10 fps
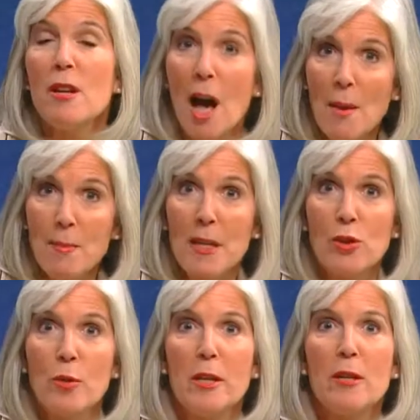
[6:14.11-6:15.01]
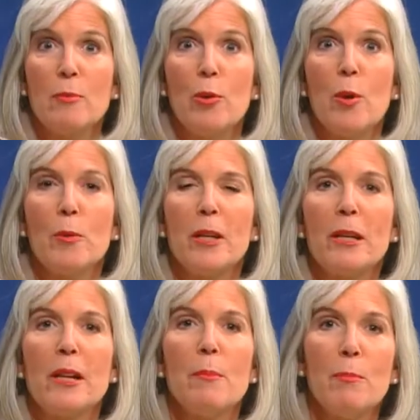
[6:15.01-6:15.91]
not being treated
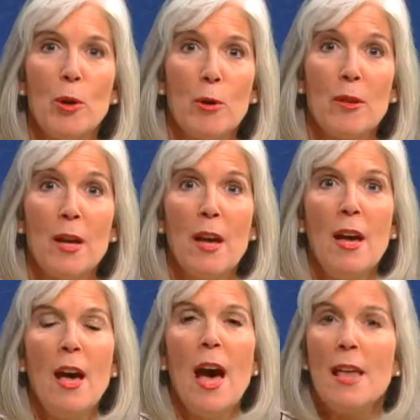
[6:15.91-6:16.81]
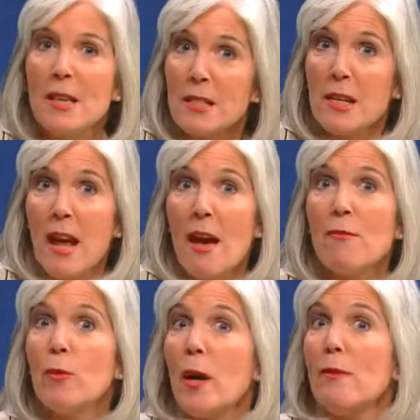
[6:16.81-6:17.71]
appropriately at birth, and this can
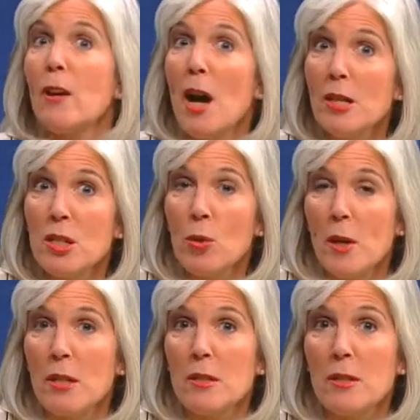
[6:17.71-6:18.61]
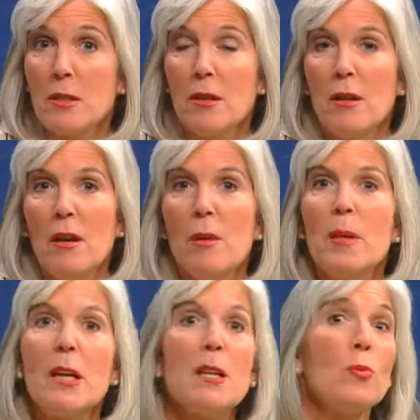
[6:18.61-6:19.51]
have grave consequences
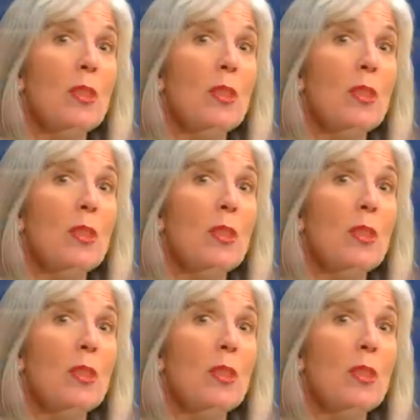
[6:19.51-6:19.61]
because